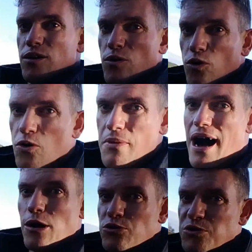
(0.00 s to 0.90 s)
Home
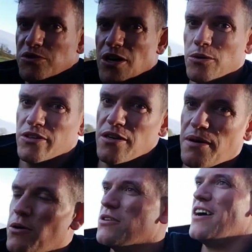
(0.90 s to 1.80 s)
house which I was on
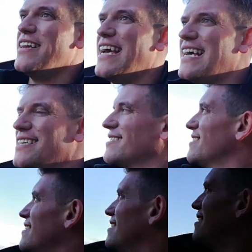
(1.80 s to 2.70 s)
about earlier.
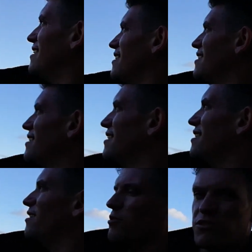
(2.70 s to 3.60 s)

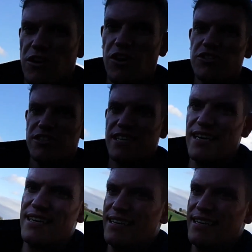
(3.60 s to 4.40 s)
It's gorgeous.